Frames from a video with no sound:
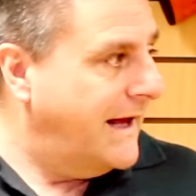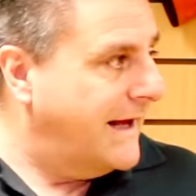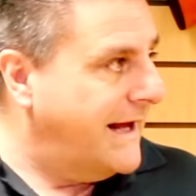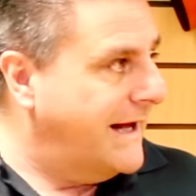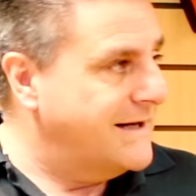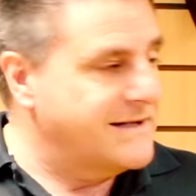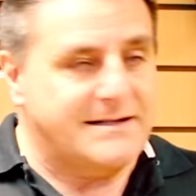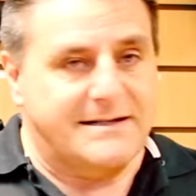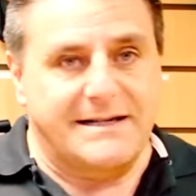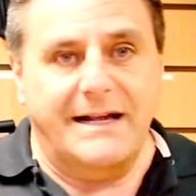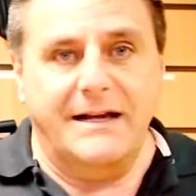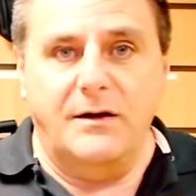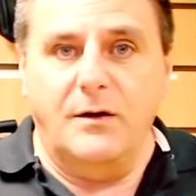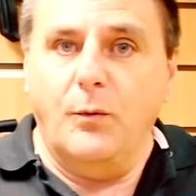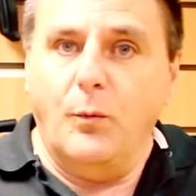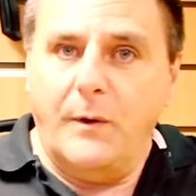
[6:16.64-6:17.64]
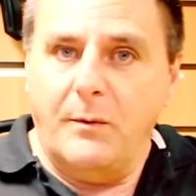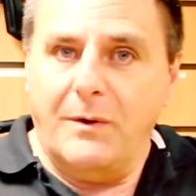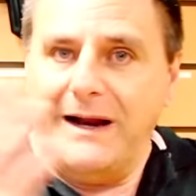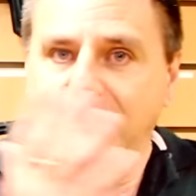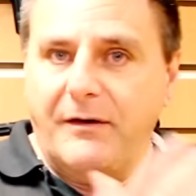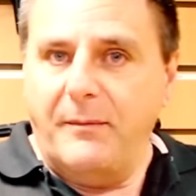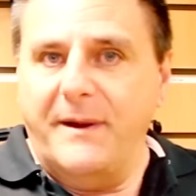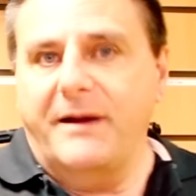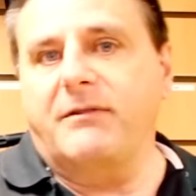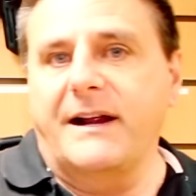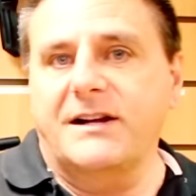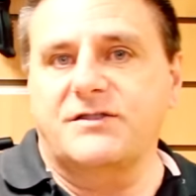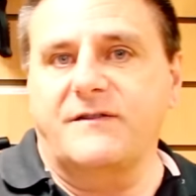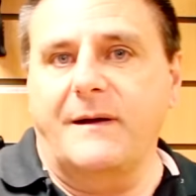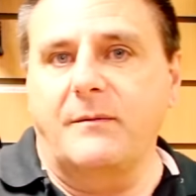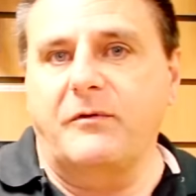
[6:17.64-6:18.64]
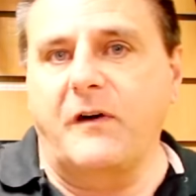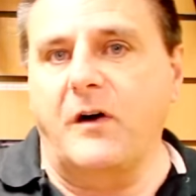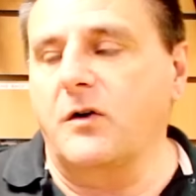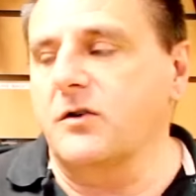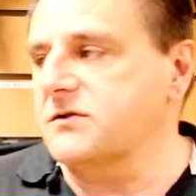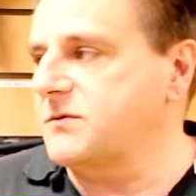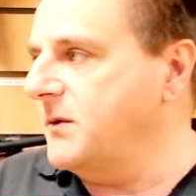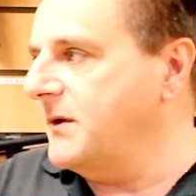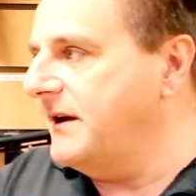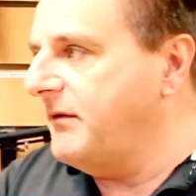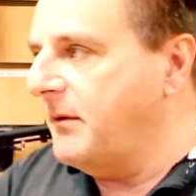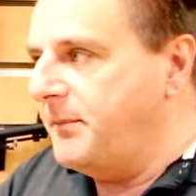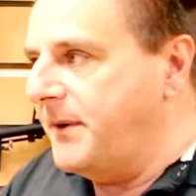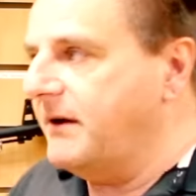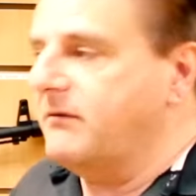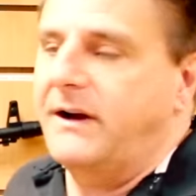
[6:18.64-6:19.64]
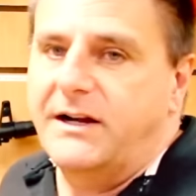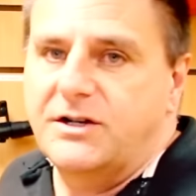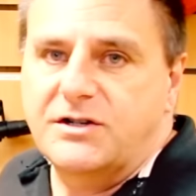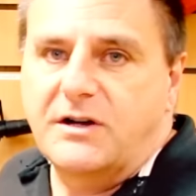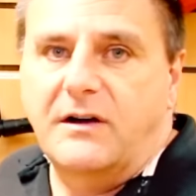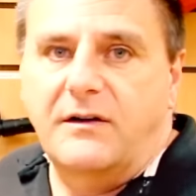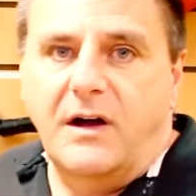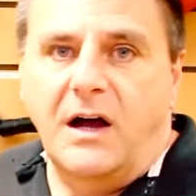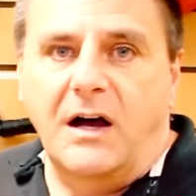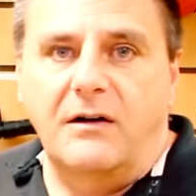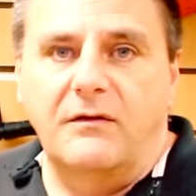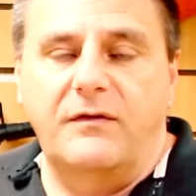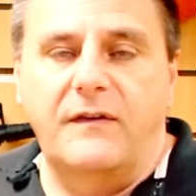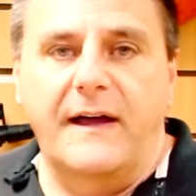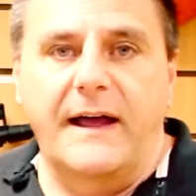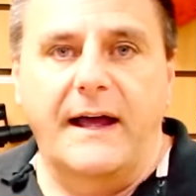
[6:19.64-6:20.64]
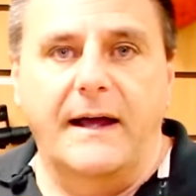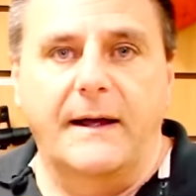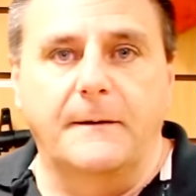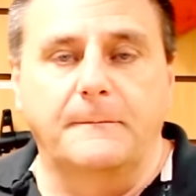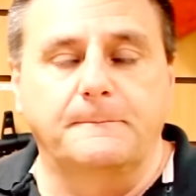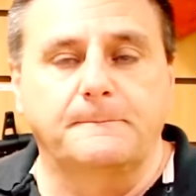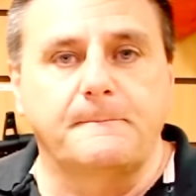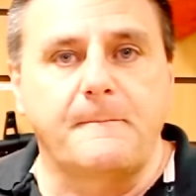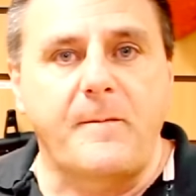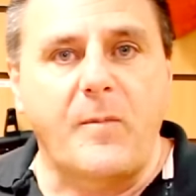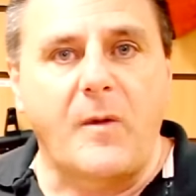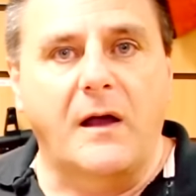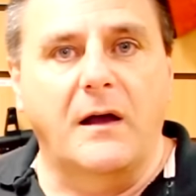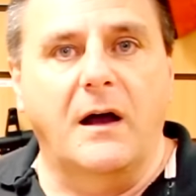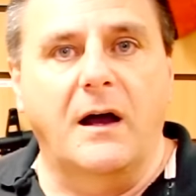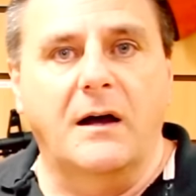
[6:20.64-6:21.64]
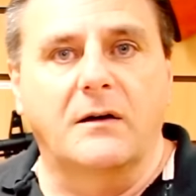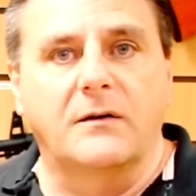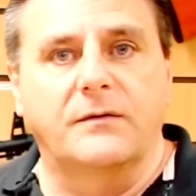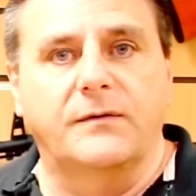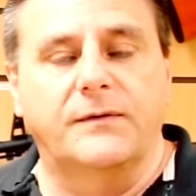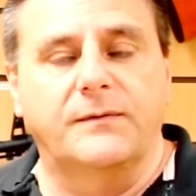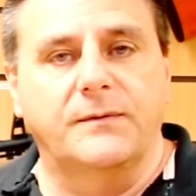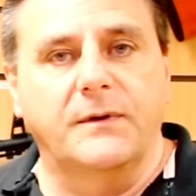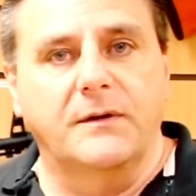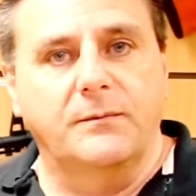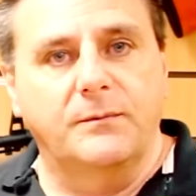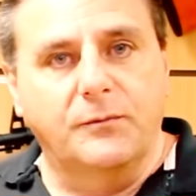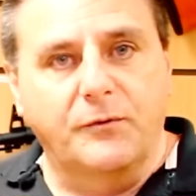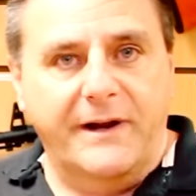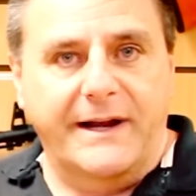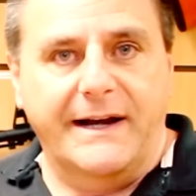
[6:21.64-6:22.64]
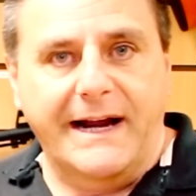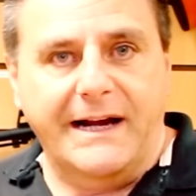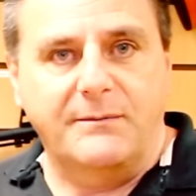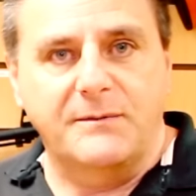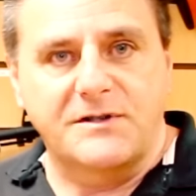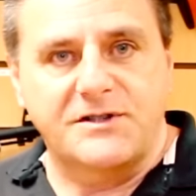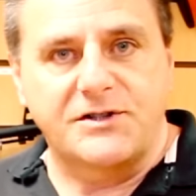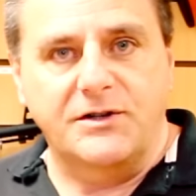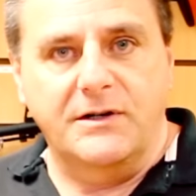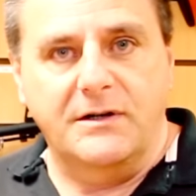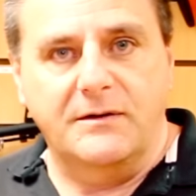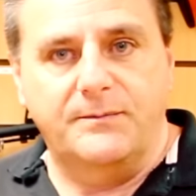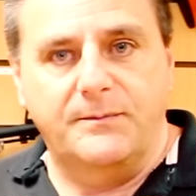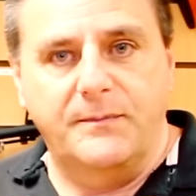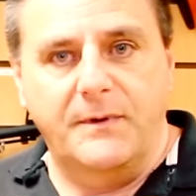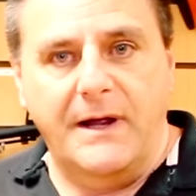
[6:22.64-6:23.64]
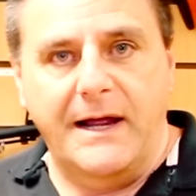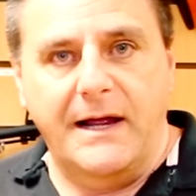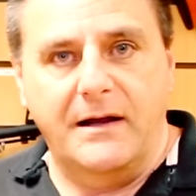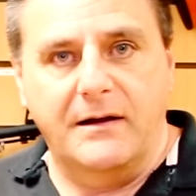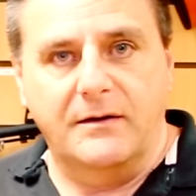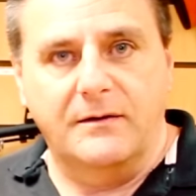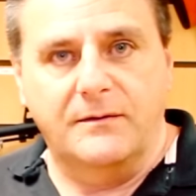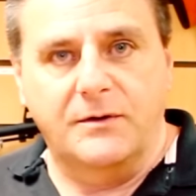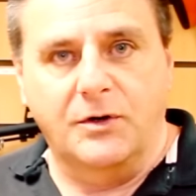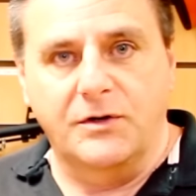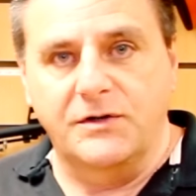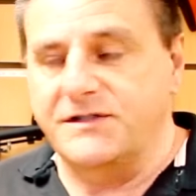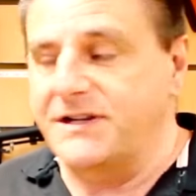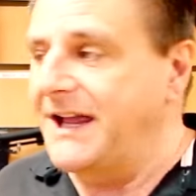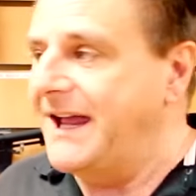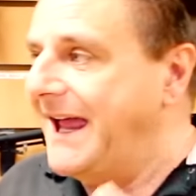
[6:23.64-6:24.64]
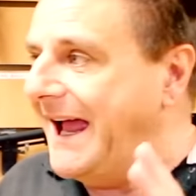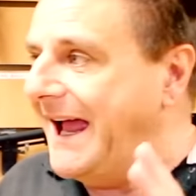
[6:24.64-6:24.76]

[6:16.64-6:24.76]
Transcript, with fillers: Again, as I say, we will have a big range of M4s, we'll have a big range of, of, uh, of reenactment style uh, guns,